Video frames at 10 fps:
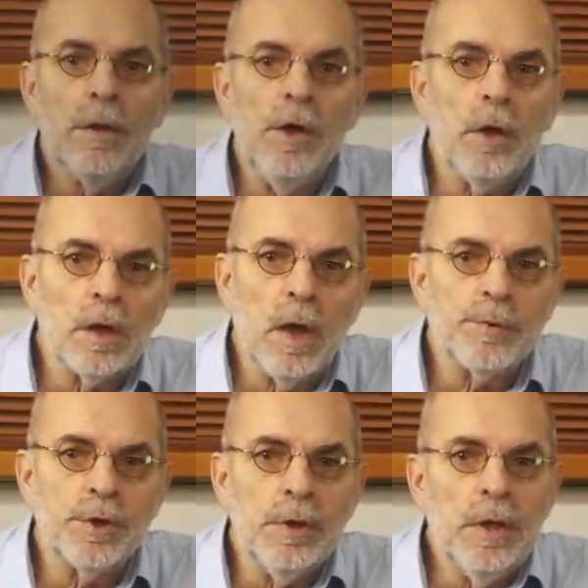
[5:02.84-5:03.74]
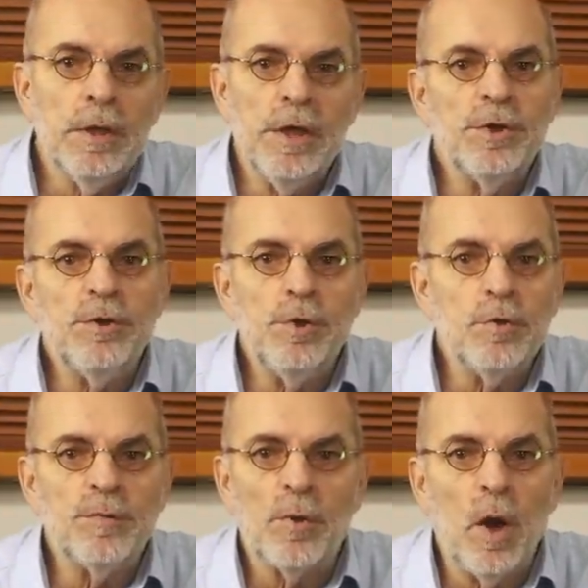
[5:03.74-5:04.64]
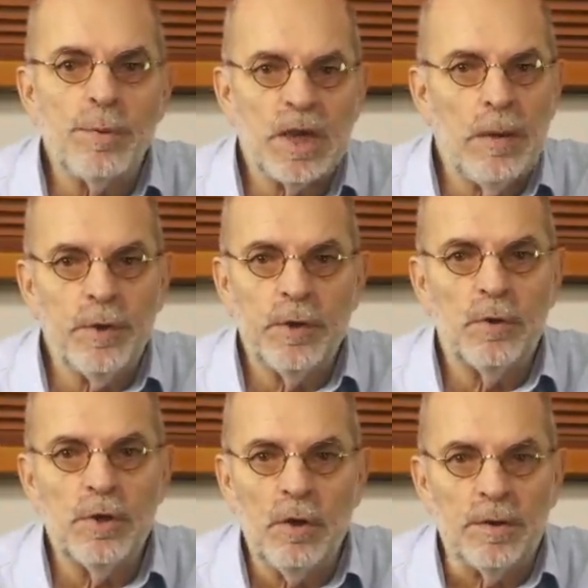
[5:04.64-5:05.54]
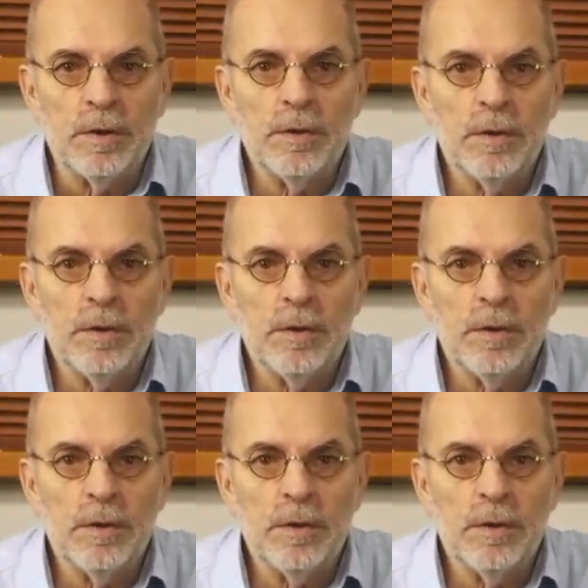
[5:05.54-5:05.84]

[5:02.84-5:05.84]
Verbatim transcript: The other option is to choose for upsampling or not.